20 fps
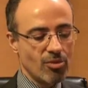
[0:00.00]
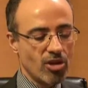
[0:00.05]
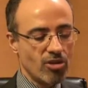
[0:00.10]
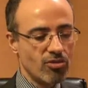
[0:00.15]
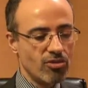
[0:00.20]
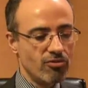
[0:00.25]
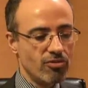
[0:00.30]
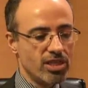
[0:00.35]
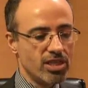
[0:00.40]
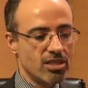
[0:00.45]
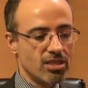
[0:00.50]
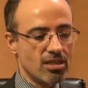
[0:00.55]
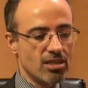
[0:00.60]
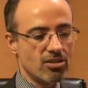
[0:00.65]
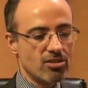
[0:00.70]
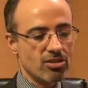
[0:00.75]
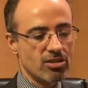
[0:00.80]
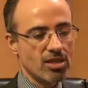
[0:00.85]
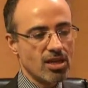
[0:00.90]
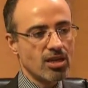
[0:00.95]
Emmanuel, we
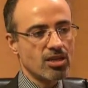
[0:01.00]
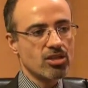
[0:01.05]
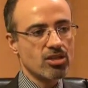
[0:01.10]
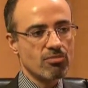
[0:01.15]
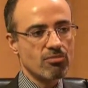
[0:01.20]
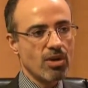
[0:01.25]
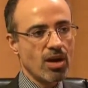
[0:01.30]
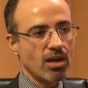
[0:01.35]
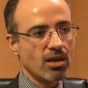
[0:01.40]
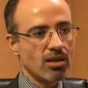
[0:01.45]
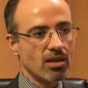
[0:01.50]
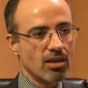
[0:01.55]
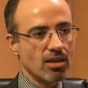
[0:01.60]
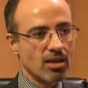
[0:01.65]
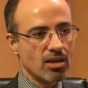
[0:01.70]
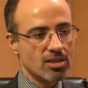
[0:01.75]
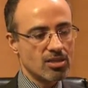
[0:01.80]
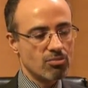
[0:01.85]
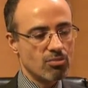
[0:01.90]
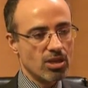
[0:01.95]
see transaction banking
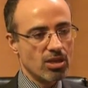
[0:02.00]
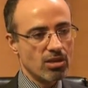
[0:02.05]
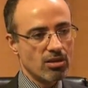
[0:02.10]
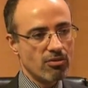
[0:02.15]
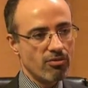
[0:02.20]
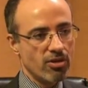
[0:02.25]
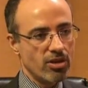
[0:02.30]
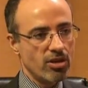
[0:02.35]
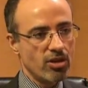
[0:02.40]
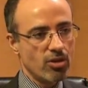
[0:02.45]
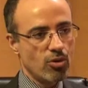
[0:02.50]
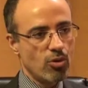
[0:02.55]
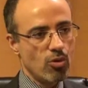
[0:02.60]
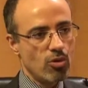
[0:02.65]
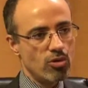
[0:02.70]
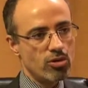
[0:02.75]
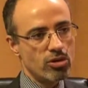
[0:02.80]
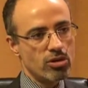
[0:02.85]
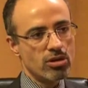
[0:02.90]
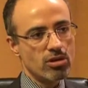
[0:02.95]
as being a very
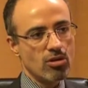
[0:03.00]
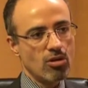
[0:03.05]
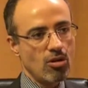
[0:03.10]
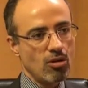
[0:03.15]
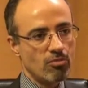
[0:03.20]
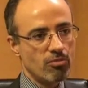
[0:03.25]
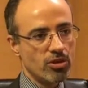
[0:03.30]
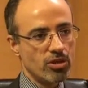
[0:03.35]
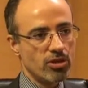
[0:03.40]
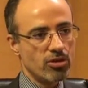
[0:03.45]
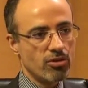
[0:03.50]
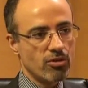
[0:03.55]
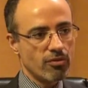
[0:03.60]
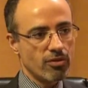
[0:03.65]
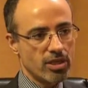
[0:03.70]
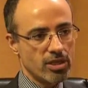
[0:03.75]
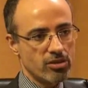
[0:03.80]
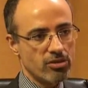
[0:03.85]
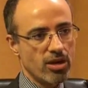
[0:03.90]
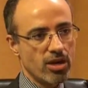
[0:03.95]
core component
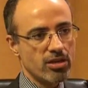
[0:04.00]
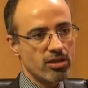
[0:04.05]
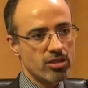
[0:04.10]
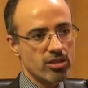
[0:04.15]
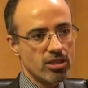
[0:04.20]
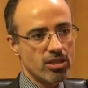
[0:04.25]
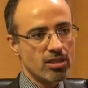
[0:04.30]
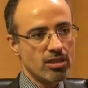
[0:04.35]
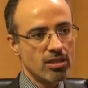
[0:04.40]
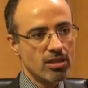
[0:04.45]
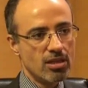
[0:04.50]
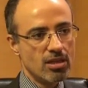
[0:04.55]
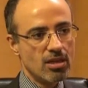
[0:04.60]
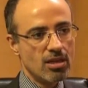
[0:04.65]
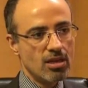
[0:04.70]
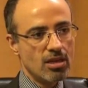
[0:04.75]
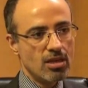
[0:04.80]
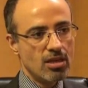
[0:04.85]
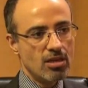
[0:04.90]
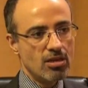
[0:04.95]
of our strategy,
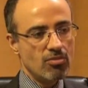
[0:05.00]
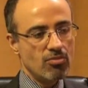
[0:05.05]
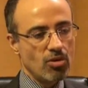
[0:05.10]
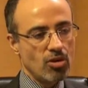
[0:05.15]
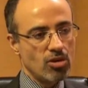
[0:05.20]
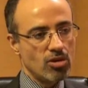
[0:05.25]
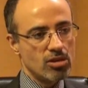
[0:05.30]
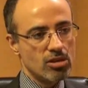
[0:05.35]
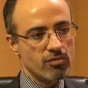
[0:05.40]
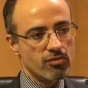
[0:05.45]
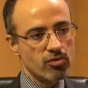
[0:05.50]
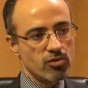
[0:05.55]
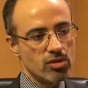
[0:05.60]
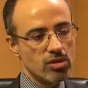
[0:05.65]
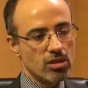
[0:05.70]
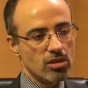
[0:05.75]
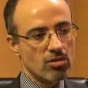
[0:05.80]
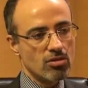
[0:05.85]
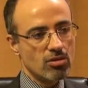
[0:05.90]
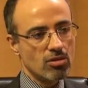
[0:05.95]
because if you
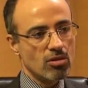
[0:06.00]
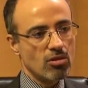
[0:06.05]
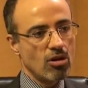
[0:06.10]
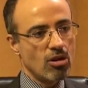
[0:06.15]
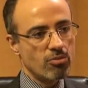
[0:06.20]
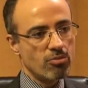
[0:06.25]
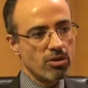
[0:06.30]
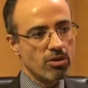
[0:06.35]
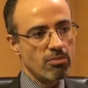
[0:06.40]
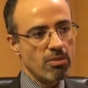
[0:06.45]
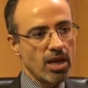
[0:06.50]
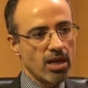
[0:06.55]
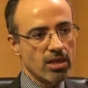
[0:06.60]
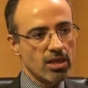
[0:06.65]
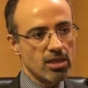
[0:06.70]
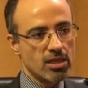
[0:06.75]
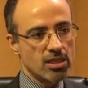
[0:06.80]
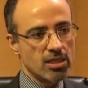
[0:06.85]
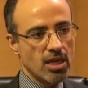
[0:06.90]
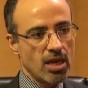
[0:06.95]
see on the corporate
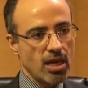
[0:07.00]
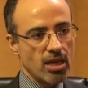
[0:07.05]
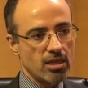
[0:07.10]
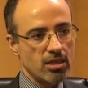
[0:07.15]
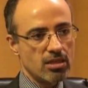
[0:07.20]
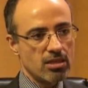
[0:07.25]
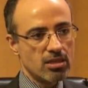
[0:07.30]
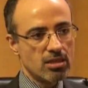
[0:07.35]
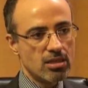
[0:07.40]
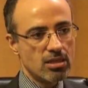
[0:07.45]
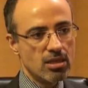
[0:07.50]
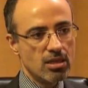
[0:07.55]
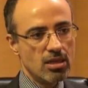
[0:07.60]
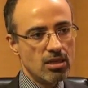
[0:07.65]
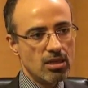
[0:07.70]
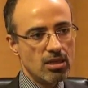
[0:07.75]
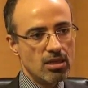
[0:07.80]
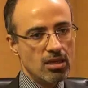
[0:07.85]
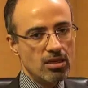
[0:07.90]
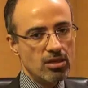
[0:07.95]
banking side,
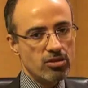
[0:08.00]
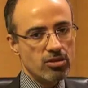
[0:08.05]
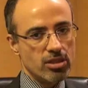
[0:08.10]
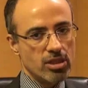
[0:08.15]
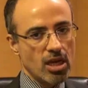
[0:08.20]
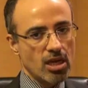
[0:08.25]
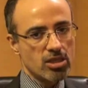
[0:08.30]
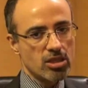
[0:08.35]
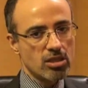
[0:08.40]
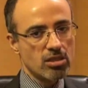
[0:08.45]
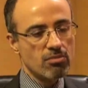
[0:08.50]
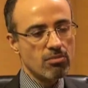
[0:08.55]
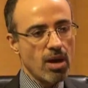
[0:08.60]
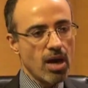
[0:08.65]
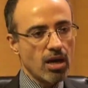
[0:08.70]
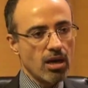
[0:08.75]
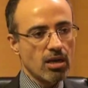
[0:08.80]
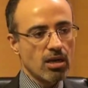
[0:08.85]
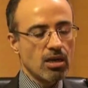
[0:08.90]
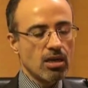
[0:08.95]
transaction
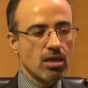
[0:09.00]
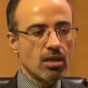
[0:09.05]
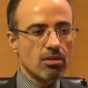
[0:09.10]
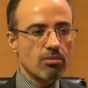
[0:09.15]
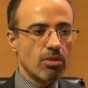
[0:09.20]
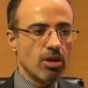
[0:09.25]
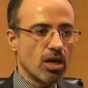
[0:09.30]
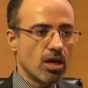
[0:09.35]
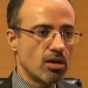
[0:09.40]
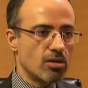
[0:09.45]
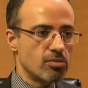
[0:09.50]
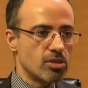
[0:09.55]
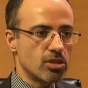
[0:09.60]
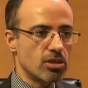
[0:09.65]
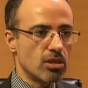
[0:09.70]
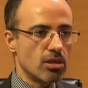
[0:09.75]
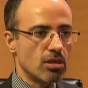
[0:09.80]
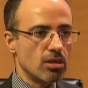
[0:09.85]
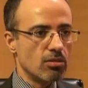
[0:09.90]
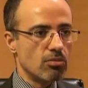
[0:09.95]
banking becomes
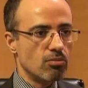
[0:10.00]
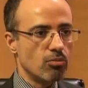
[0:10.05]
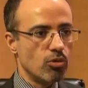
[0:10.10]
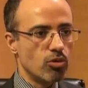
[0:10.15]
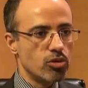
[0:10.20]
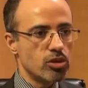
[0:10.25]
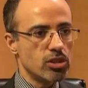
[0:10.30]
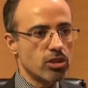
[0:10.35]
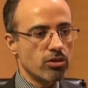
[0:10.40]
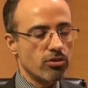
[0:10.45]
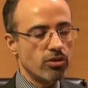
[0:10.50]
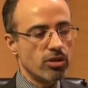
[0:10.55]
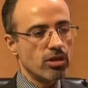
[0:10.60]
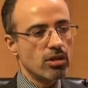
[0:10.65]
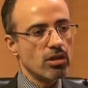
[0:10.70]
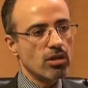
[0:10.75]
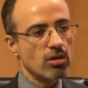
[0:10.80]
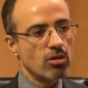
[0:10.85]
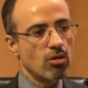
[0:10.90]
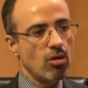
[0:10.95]
the most
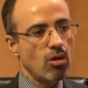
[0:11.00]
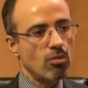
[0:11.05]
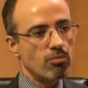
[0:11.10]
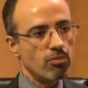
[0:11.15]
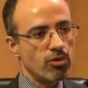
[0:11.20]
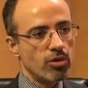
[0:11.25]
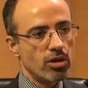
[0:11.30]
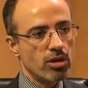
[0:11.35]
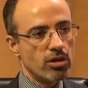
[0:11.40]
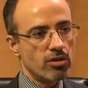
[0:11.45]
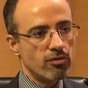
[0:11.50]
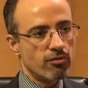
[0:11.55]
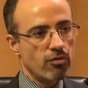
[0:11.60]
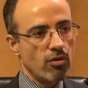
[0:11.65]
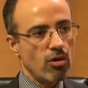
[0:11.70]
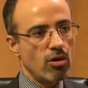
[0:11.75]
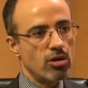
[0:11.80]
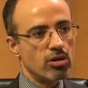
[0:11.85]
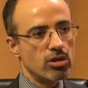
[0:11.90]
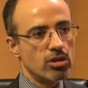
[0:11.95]
critical component
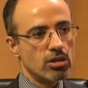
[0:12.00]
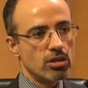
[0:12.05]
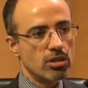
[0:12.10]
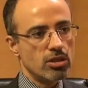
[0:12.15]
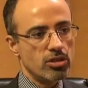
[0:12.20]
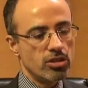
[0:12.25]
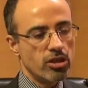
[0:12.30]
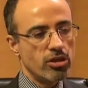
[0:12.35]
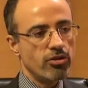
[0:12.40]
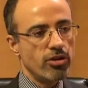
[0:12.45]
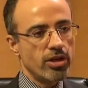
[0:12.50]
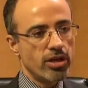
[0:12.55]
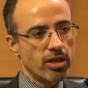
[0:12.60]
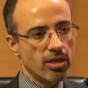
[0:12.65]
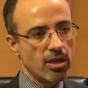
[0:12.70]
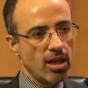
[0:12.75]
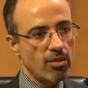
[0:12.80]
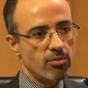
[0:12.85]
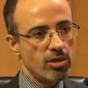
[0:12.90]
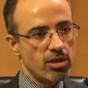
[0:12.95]
for
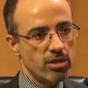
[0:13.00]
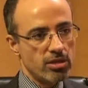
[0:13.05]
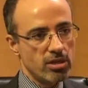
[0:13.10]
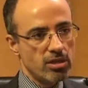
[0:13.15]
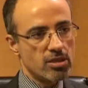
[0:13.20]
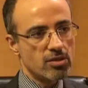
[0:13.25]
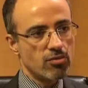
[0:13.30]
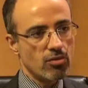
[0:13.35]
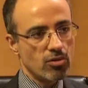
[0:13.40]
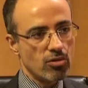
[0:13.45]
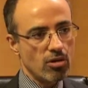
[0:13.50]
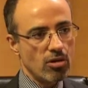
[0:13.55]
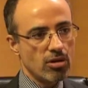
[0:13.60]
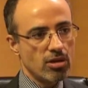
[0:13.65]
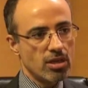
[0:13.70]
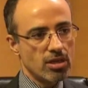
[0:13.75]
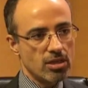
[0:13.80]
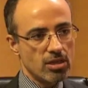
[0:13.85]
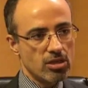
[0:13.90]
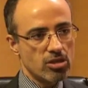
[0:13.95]
generating liabilities for the
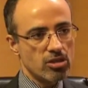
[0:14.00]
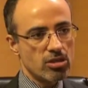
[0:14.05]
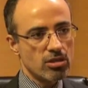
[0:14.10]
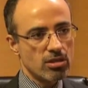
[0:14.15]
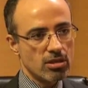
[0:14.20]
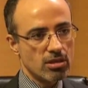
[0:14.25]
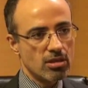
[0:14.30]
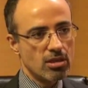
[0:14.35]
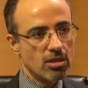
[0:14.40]
organization.